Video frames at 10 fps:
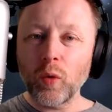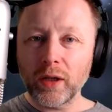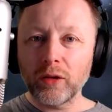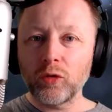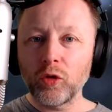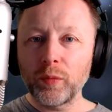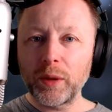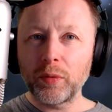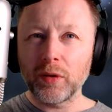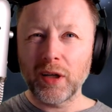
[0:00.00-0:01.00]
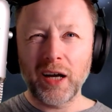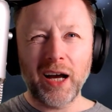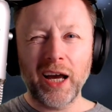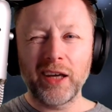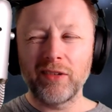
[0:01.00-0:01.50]
One or two people are
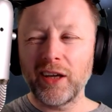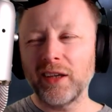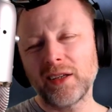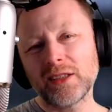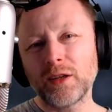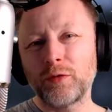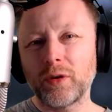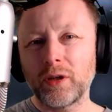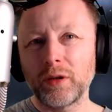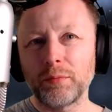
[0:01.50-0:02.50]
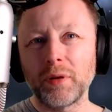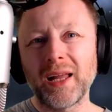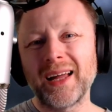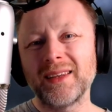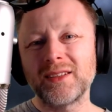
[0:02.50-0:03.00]
like, aye, right, these are fucking
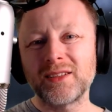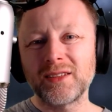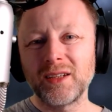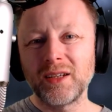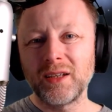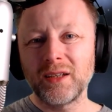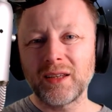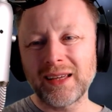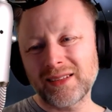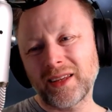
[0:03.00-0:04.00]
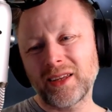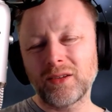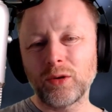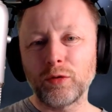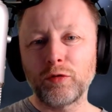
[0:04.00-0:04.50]
plants. These are
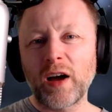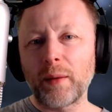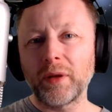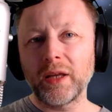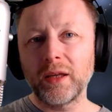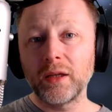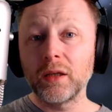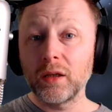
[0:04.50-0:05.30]
like your family.